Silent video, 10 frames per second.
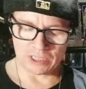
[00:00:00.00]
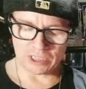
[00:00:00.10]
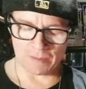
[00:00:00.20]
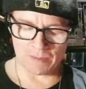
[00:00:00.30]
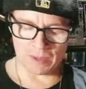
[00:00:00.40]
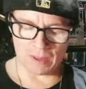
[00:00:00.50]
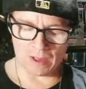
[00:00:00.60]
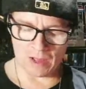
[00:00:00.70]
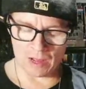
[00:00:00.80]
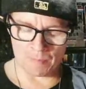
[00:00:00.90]
some of
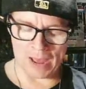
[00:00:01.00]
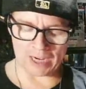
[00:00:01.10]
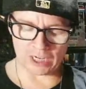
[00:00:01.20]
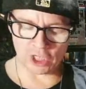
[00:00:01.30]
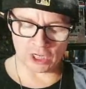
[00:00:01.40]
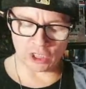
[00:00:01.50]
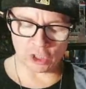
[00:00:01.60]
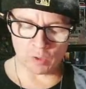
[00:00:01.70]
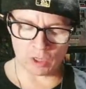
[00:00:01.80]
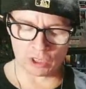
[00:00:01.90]
the packaging
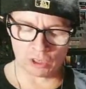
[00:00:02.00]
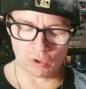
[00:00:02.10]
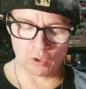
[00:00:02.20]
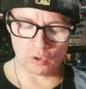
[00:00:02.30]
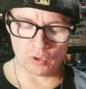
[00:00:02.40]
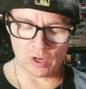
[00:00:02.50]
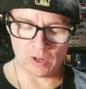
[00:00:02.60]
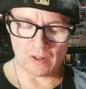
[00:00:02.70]
to include